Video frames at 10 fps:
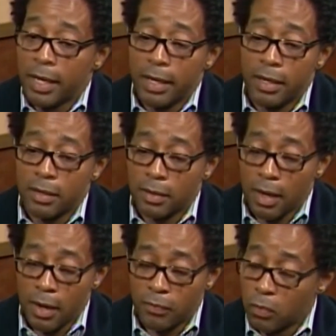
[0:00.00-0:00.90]
He is
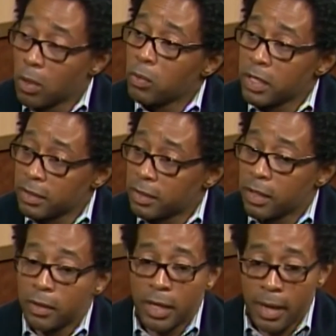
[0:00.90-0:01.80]
forward and
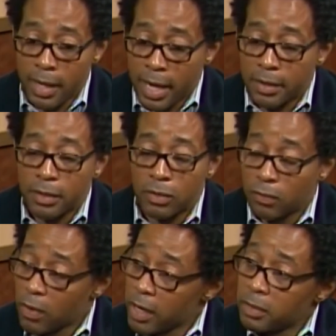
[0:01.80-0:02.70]
center, and I think so
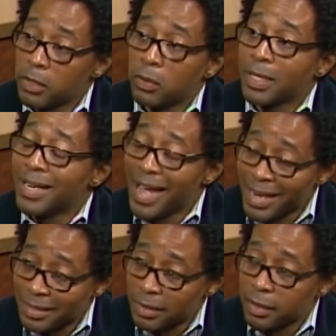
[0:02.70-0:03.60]
far he's been doing an
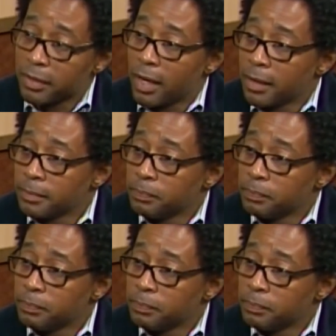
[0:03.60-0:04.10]
excellent job.